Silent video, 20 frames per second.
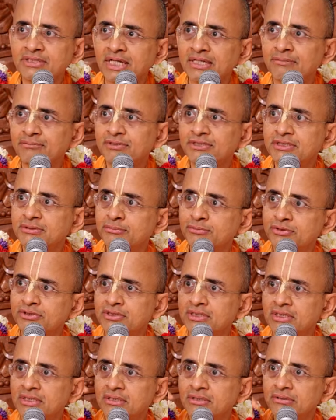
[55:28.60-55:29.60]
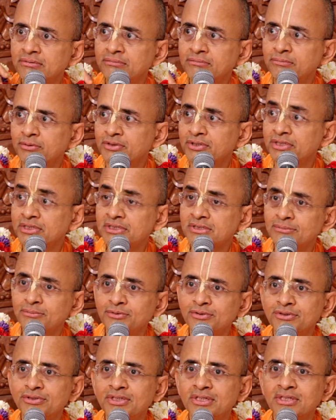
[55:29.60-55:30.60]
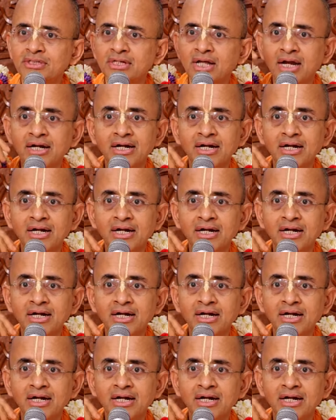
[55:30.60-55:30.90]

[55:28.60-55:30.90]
The prasadam distribution, book distribution,